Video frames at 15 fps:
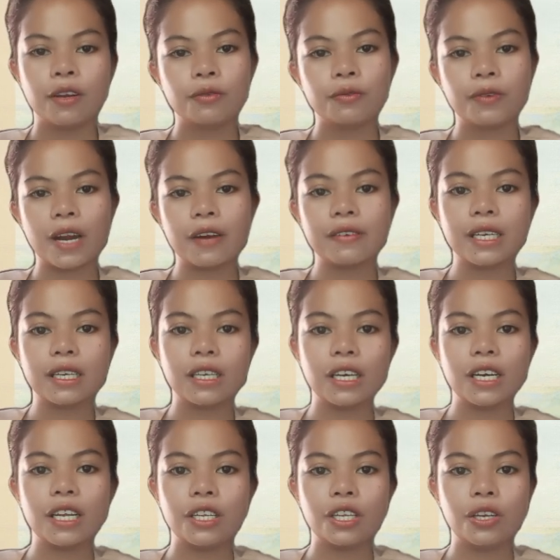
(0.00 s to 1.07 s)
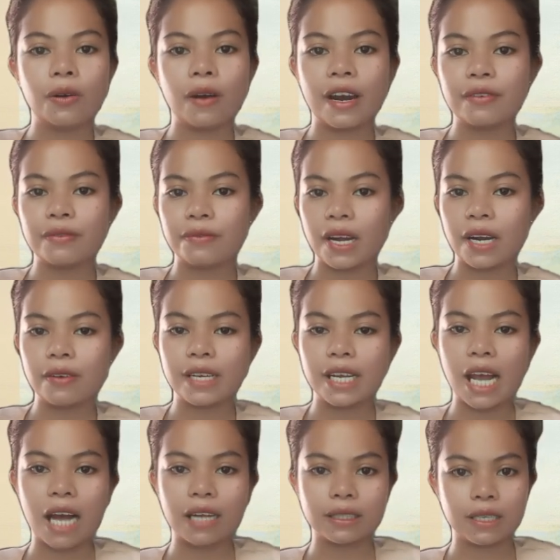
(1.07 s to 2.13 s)
Very good, you are
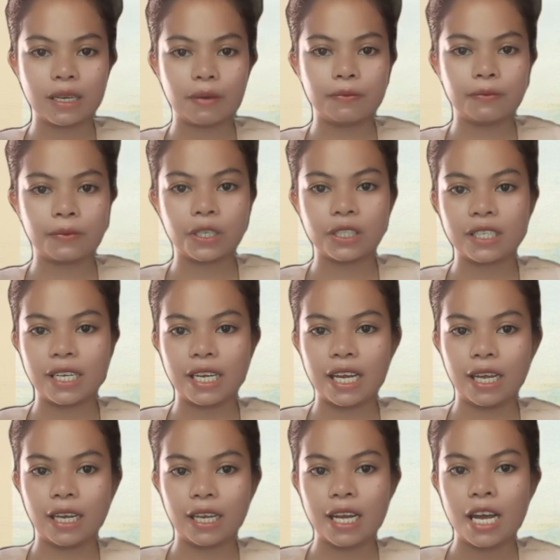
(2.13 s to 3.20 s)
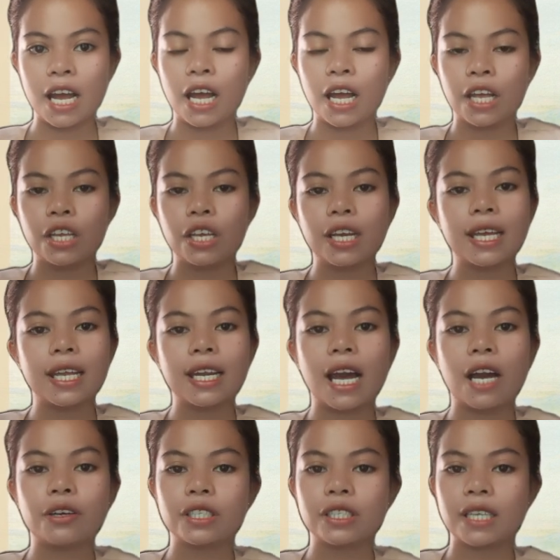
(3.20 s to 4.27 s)
very active for today. You can
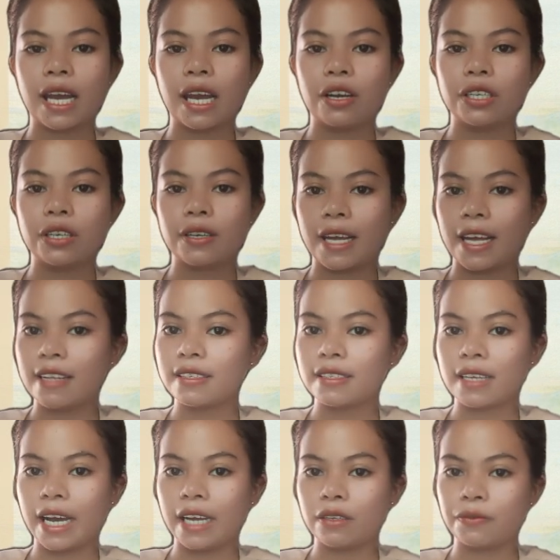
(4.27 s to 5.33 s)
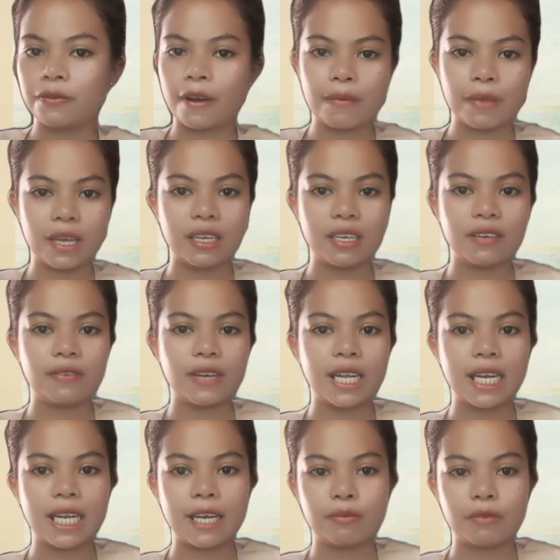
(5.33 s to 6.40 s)
now share your insight from the
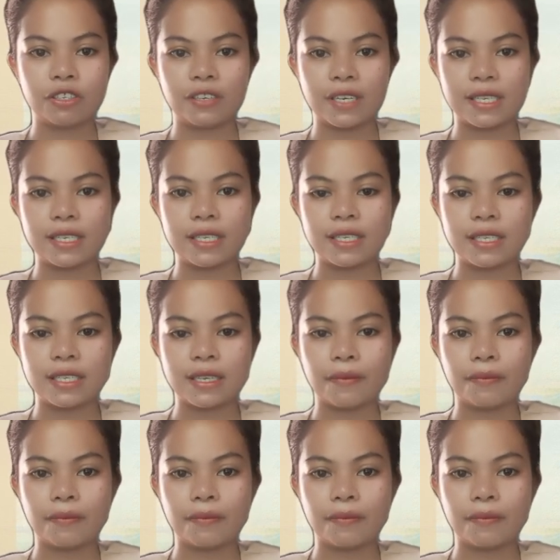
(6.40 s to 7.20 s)
given images.